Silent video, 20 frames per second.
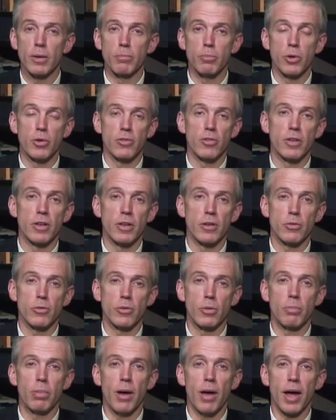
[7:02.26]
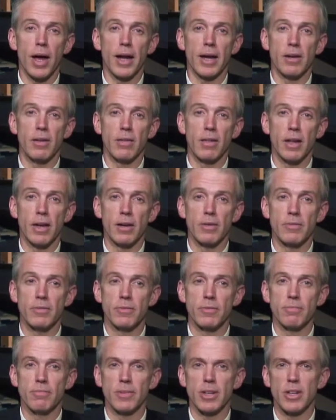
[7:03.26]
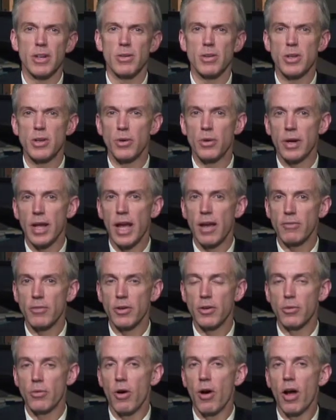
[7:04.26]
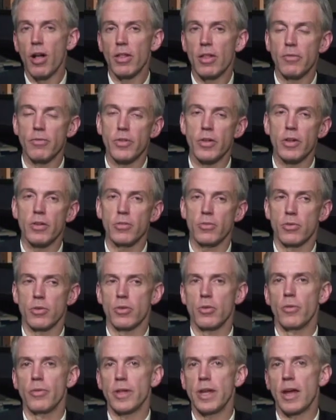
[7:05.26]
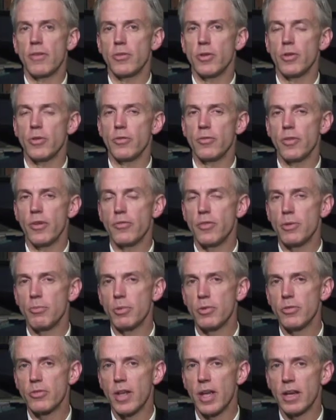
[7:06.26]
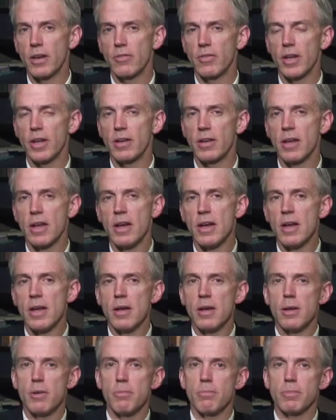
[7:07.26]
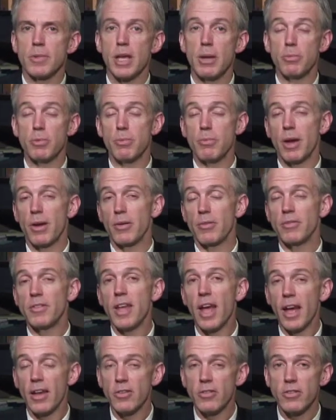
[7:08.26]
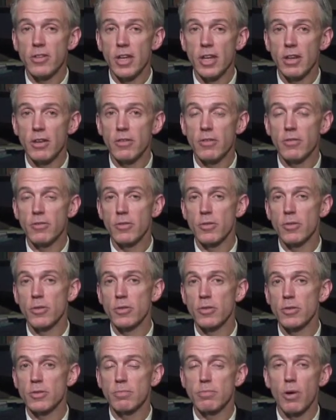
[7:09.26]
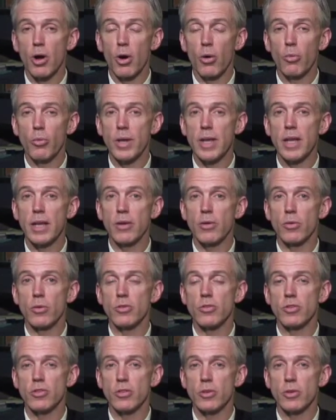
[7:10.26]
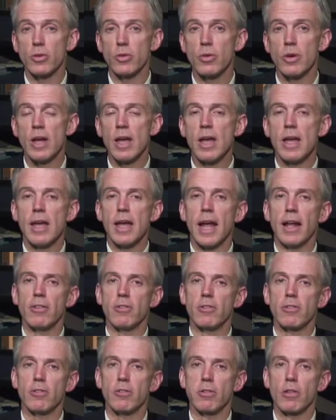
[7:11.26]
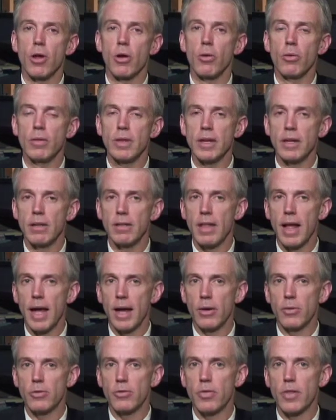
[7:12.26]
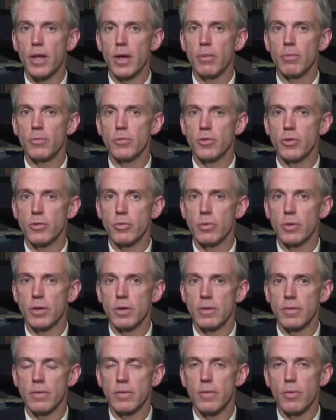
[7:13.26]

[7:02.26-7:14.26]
and puts it into a pile of, you don't have to do all of this, or you only have to do 50% of it. Keeps them out of testing for a week or 2, and slowly allows them to